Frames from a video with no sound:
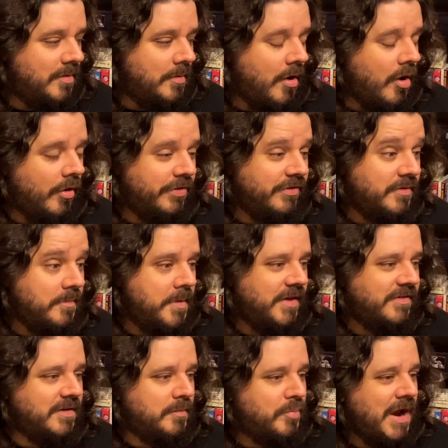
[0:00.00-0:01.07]
all these
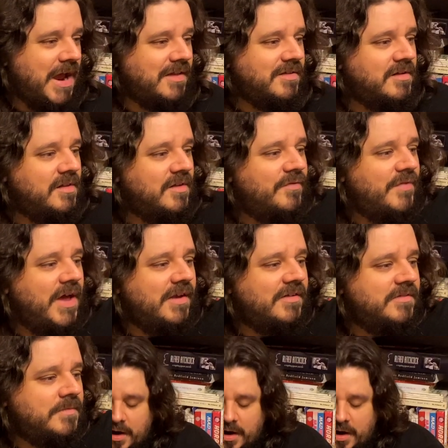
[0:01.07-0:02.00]
amazing practical effects.